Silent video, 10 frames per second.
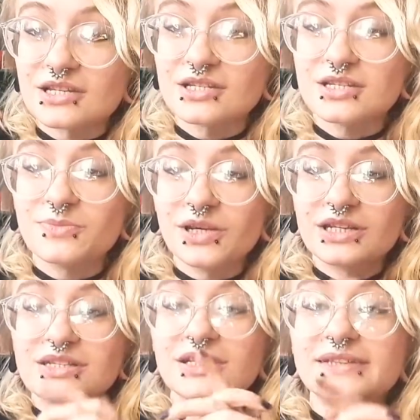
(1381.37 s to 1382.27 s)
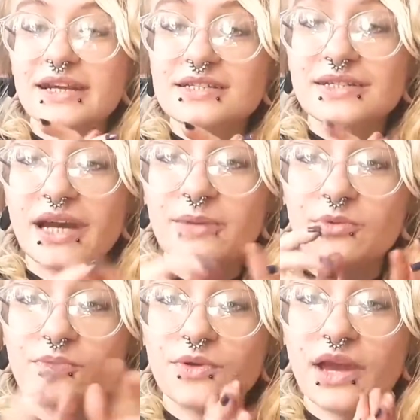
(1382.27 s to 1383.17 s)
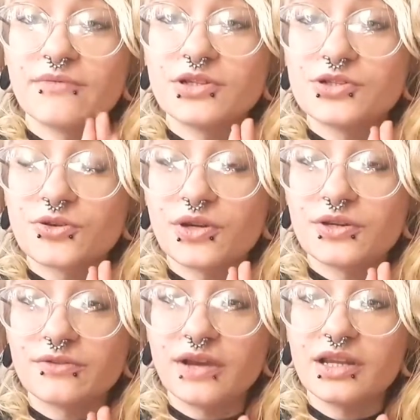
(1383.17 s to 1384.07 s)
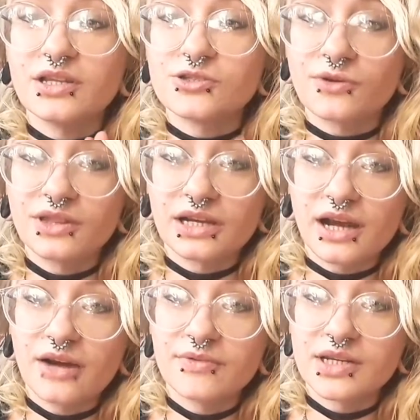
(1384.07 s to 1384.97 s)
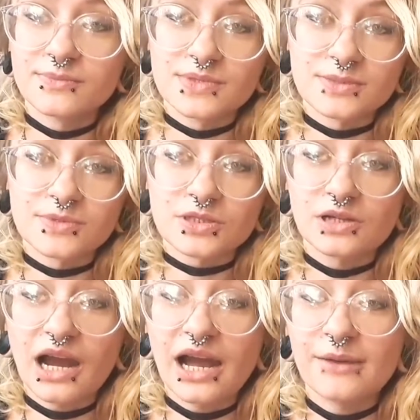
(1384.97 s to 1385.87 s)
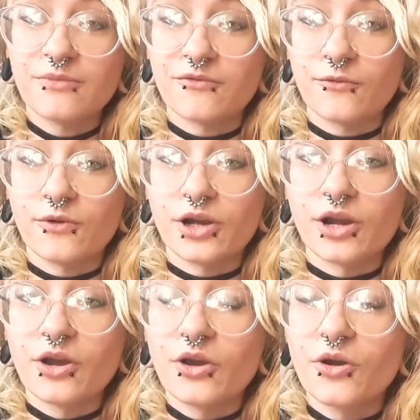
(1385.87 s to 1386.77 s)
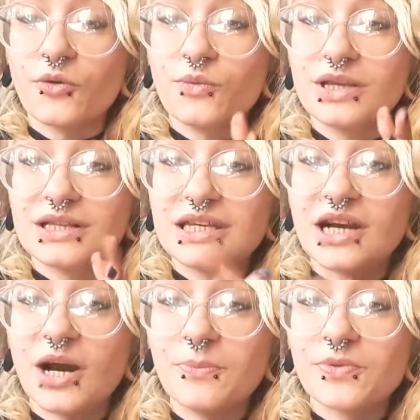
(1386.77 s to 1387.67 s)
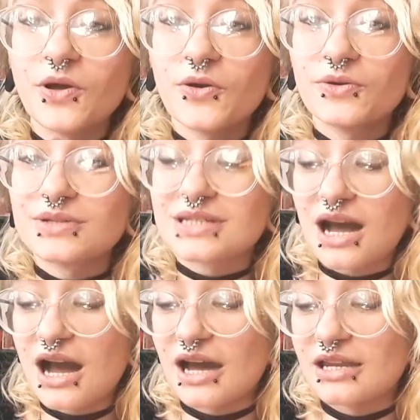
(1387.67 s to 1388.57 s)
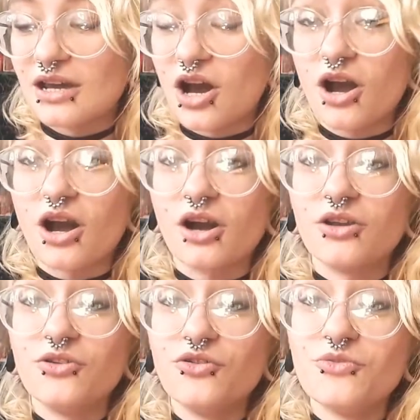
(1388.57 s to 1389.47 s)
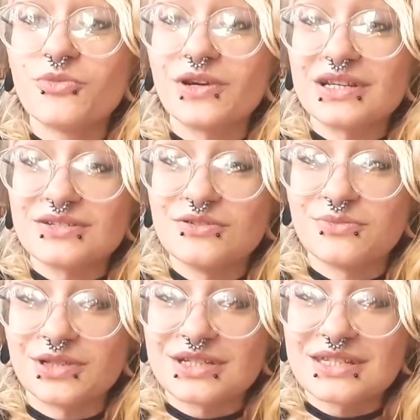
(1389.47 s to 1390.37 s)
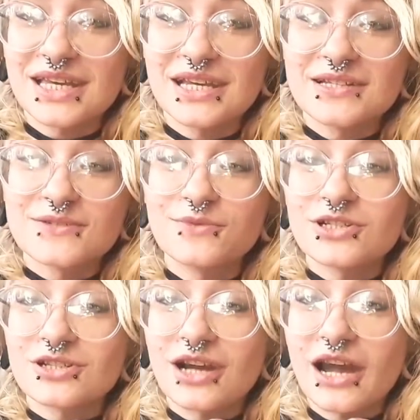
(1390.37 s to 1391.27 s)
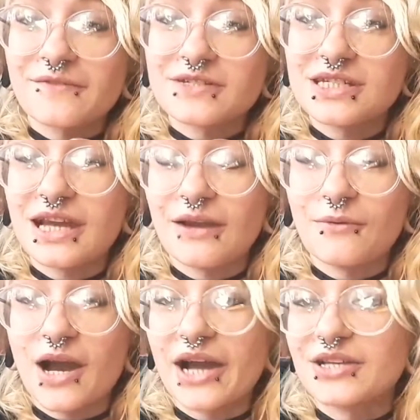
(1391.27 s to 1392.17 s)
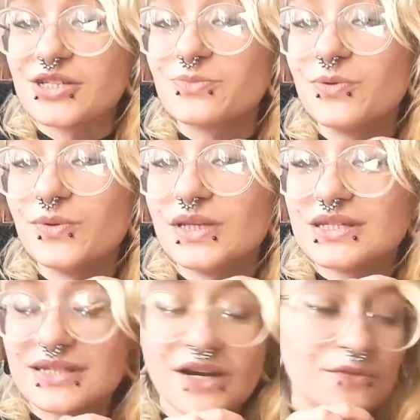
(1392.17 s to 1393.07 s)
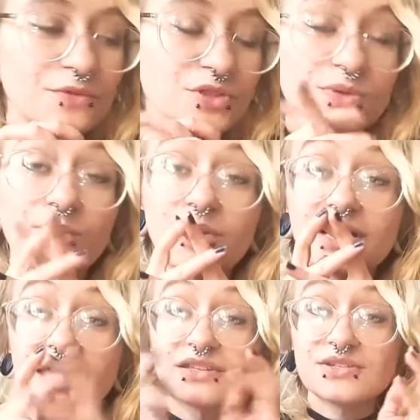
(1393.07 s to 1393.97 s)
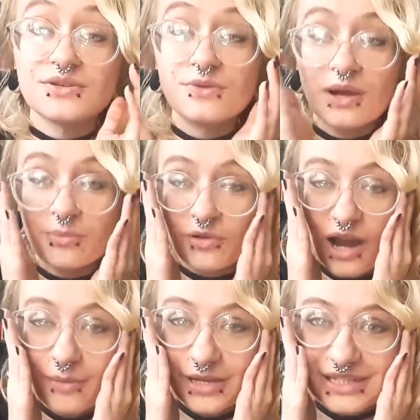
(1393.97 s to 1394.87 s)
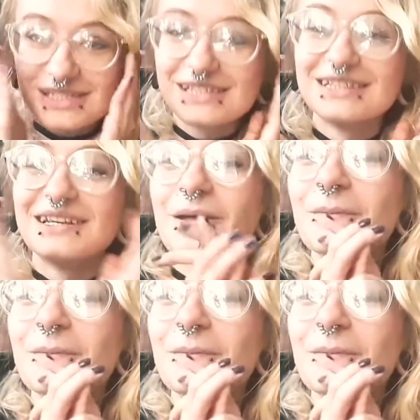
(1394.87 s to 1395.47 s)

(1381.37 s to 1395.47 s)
sessions, but until next time, if you haven't joined already, join the coven and subscribe for weekly uploads on numerous things: witchcraft, DIY, spooky stuff, which we will get to, I promise.